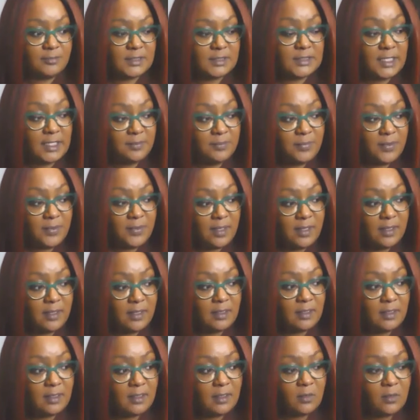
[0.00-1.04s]

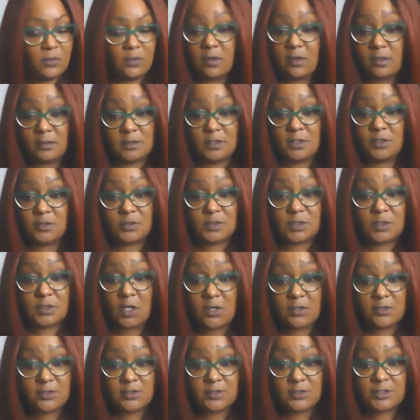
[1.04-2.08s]
stipend or, you know,
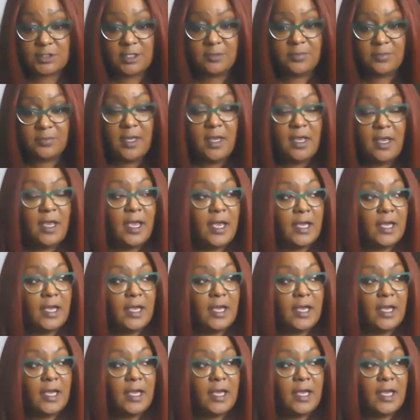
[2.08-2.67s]
scholarship,